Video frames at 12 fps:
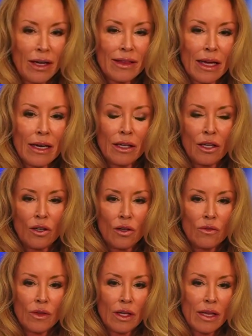Thank you.
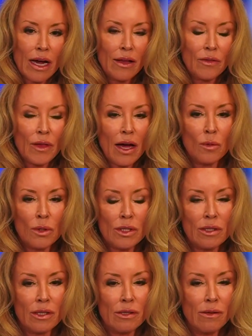That
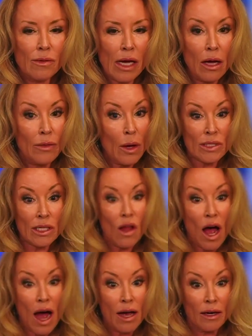was a
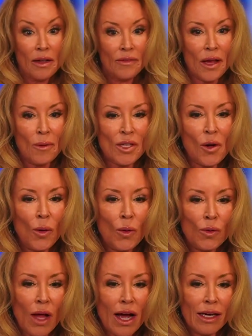lot. That was a whole
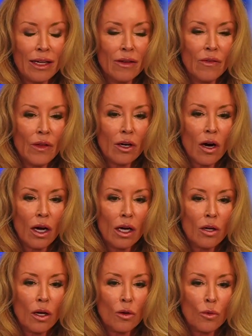lot in there.
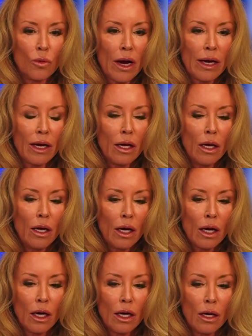Greg,
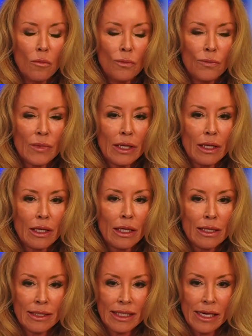
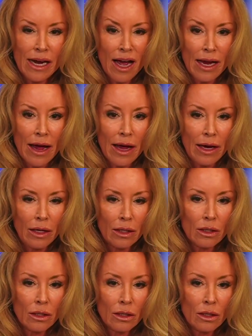NTIA,
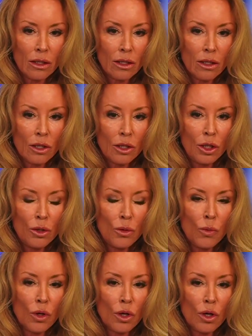you
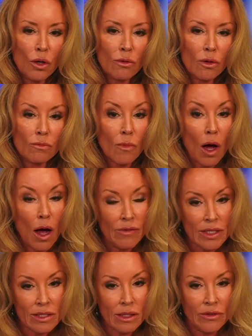were
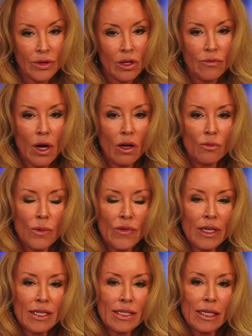obviously very involved with
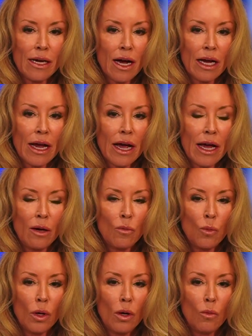NTIA.
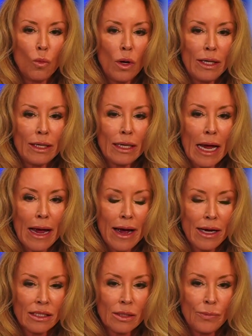What
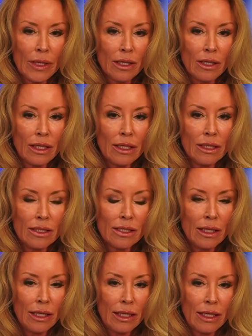has been and is
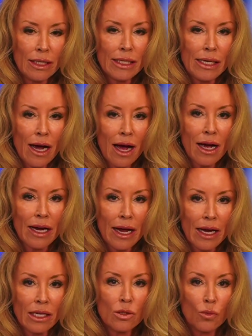
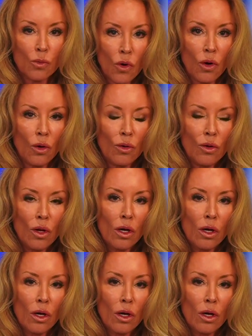NTIA's role